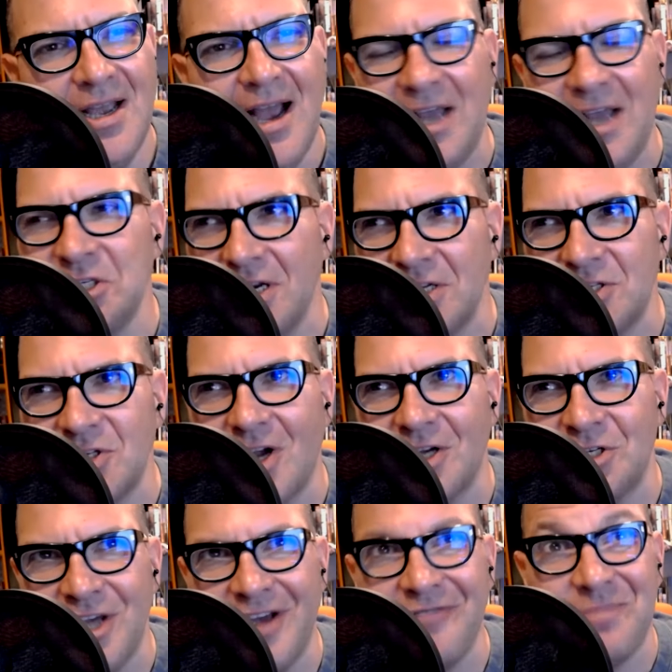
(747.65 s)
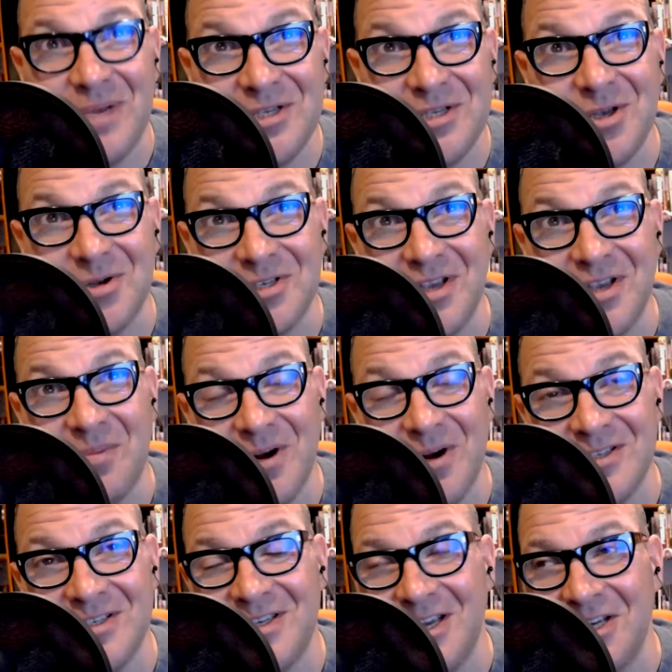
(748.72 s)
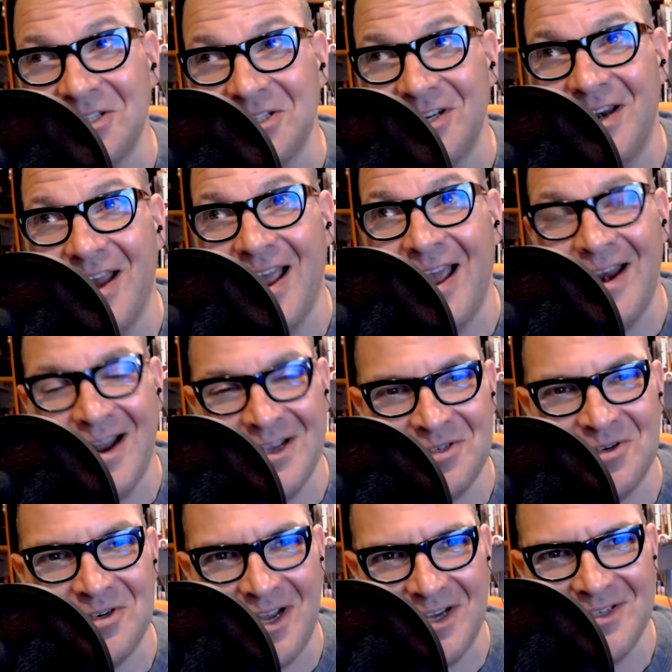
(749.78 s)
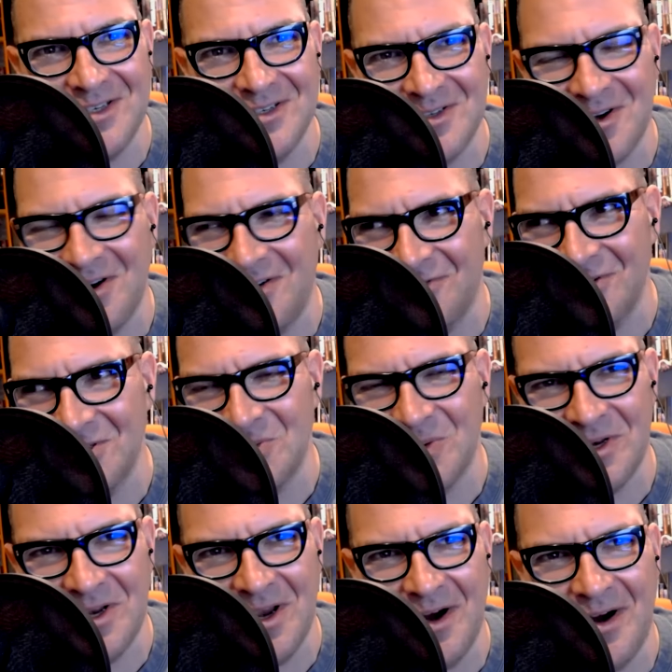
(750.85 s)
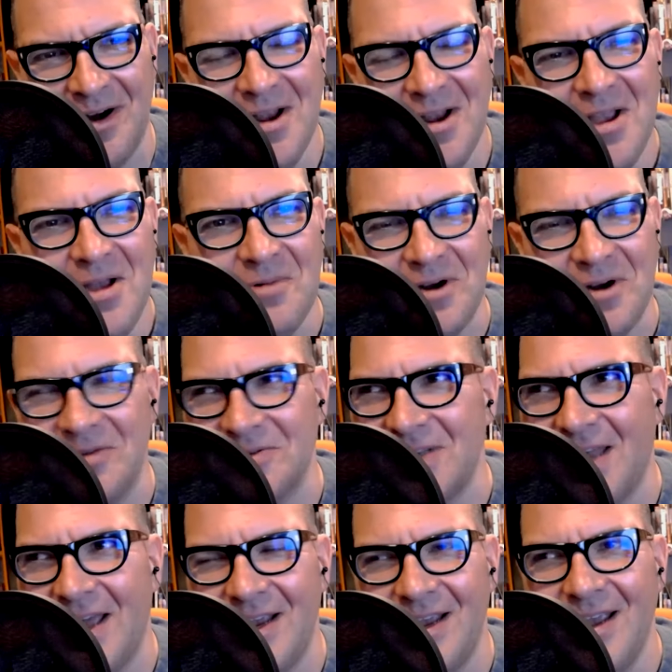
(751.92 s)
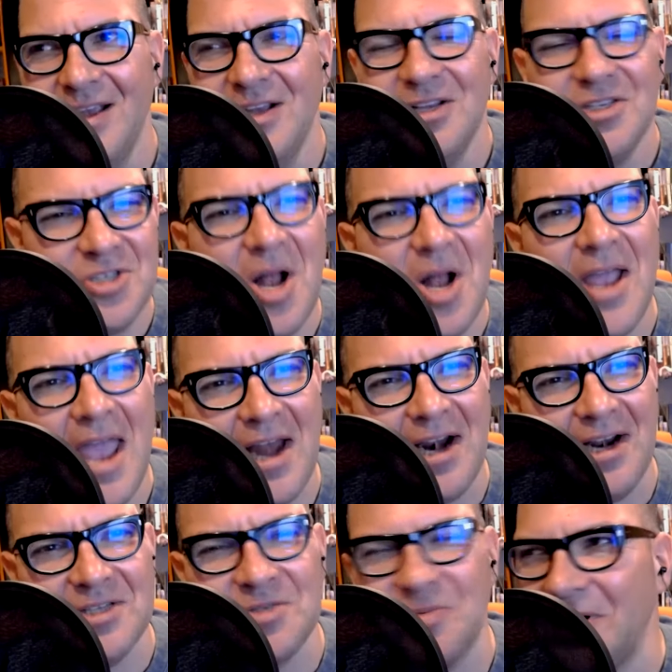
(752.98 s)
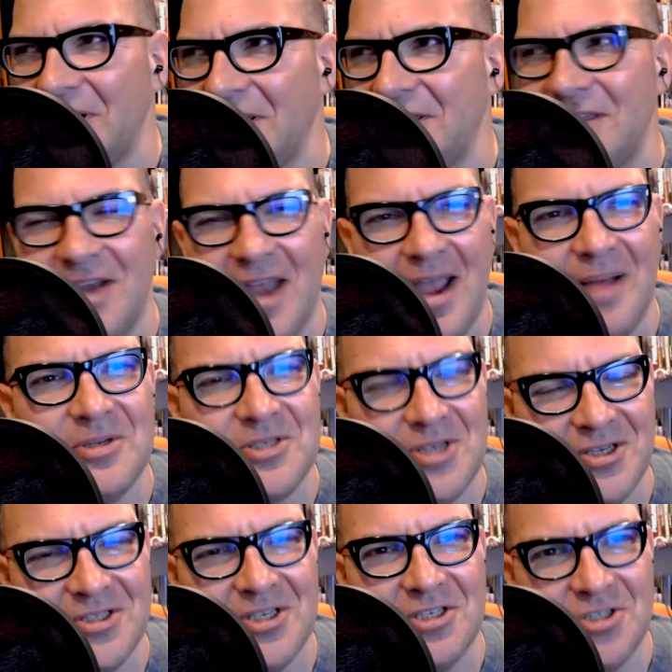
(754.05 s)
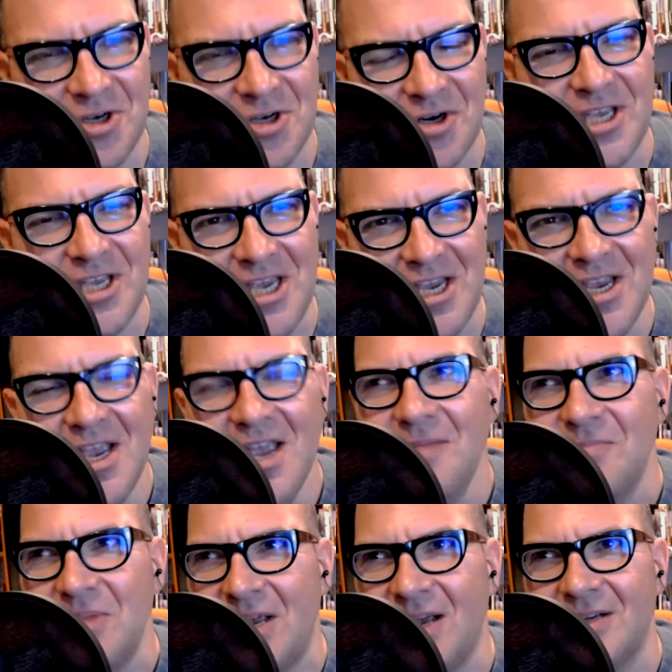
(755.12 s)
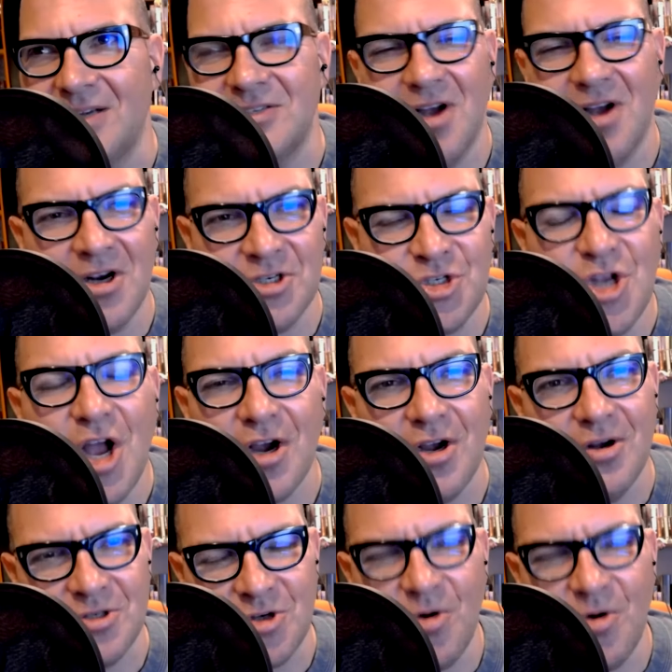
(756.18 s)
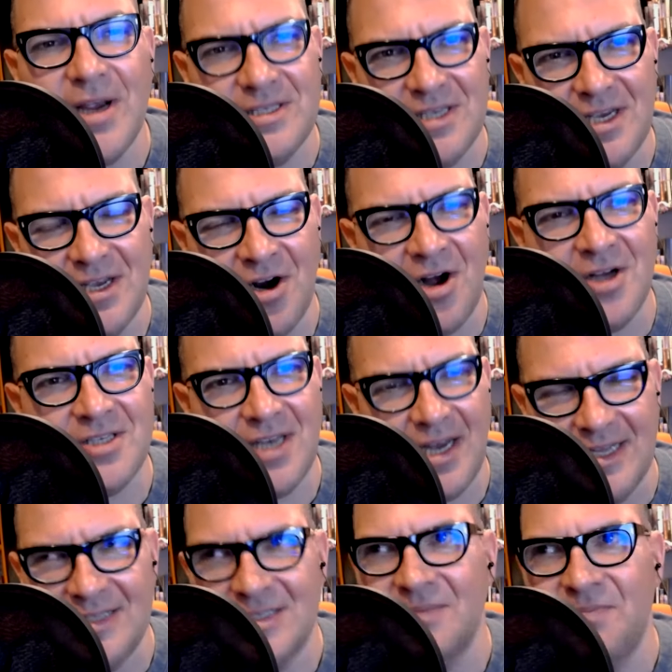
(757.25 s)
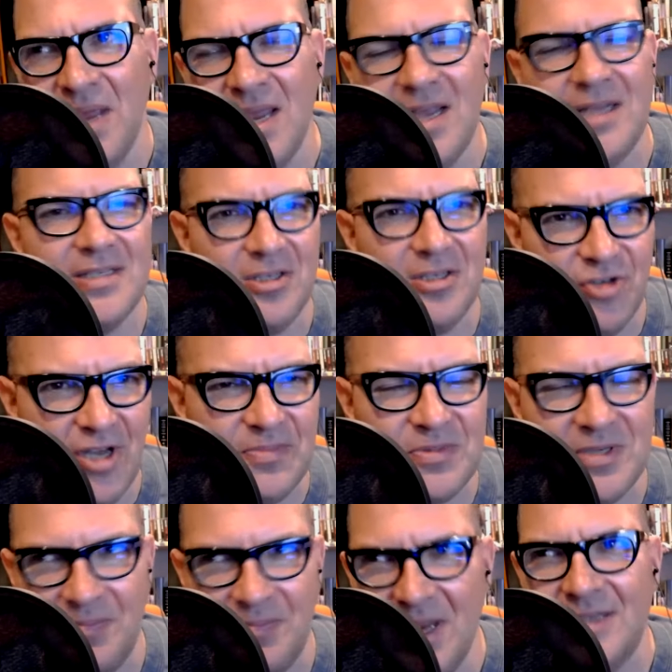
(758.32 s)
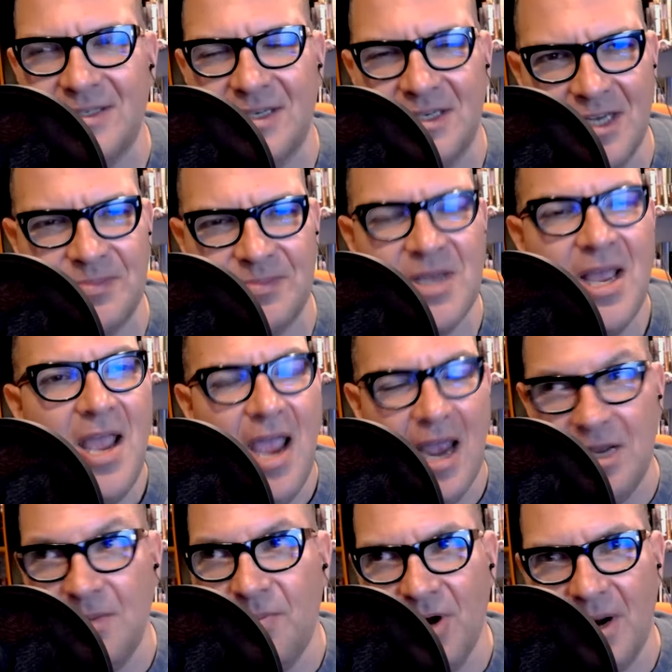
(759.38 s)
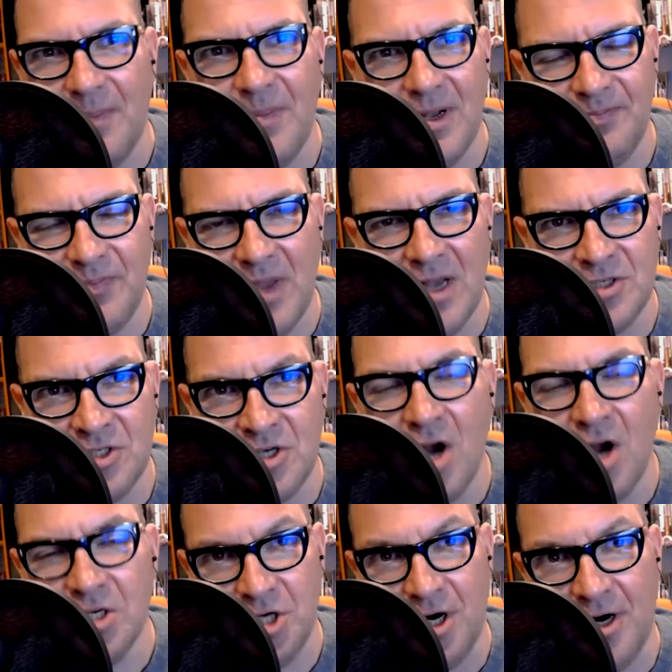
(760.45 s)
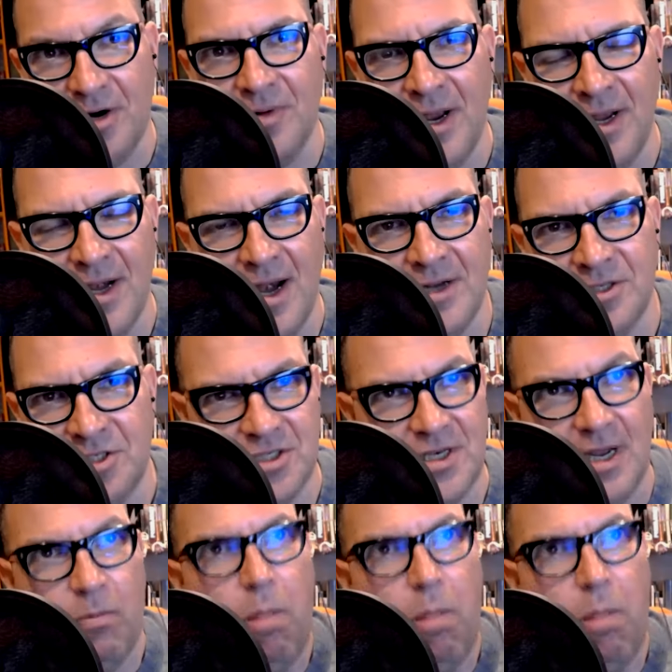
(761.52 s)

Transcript: I actually saw Jeff Bezos give a presentation at Esther Dyson's conference one year where he was like, "Stock analysts really think Amazon's a turkey because our stock goes crazy. It oscillates, it peaks, it dips, it peaks, it dips. And he put up a, a stock chart, right? And it's just like,